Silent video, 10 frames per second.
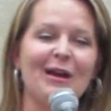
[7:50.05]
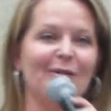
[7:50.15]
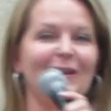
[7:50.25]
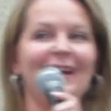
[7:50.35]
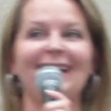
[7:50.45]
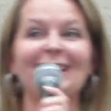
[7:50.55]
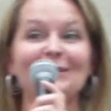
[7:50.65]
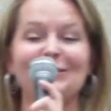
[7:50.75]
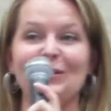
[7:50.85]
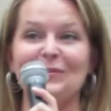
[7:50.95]
Okay,
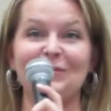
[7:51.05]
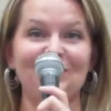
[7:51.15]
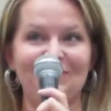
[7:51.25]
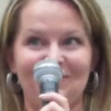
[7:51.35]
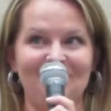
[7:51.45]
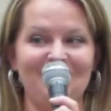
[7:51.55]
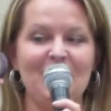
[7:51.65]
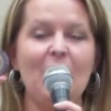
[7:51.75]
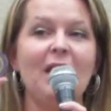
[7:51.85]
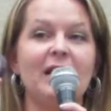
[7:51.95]
so
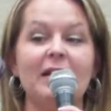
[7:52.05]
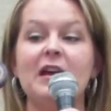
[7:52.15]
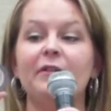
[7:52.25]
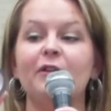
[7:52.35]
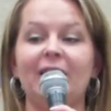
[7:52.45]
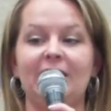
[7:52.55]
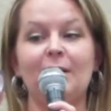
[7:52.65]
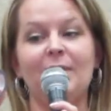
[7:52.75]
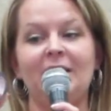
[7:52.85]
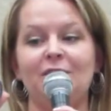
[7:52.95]
another great thing
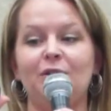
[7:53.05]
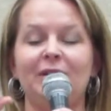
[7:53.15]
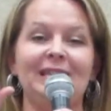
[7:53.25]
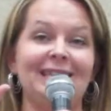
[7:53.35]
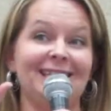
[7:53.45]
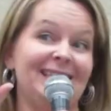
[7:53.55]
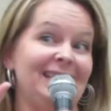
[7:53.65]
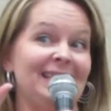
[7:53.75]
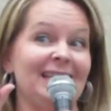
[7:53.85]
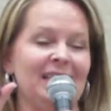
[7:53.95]
about it too is it does say
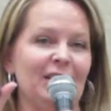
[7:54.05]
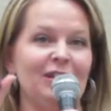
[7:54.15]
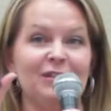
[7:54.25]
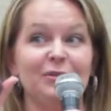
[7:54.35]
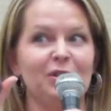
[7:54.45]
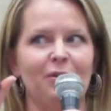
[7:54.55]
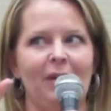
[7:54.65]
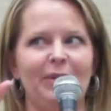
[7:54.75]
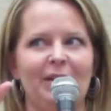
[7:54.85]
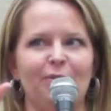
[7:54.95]
Scentsy on it, so it's a
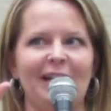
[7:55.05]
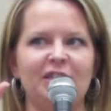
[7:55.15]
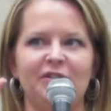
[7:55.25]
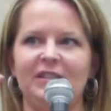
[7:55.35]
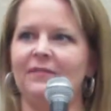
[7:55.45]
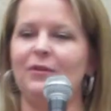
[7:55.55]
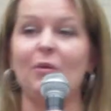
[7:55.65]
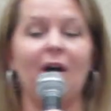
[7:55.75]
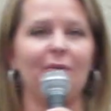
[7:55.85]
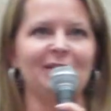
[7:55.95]
great way to brand yourself.
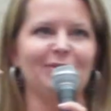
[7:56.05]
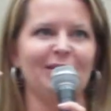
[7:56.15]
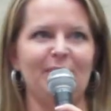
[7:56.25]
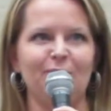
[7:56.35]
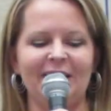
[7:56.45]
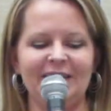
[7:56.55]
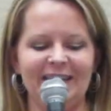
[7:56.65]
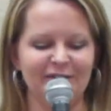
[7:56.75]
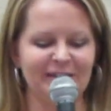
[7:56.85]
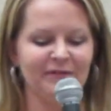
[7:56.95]
You always want to be
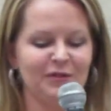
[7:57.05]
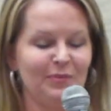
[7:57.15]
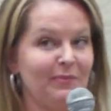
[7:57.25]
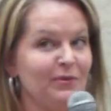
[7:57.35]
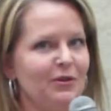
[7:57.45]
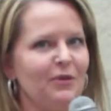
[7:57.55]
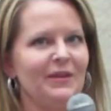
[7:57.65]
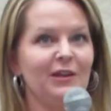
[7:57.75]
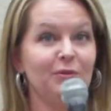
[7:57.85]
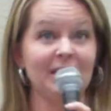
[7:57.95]
branding yourself so people know
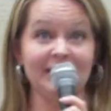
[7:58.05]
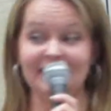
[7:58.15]
that you sell